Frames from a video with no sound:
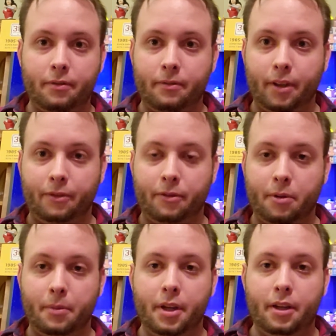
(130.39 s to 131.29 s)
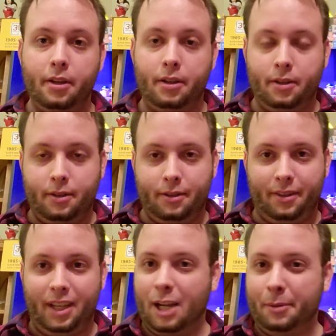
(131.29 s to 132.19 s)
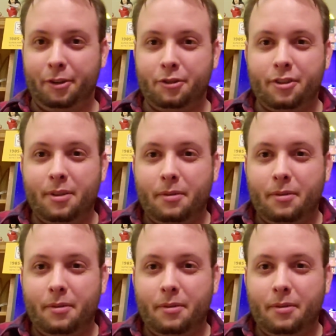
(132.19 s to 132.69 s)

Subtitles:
like from comic strips,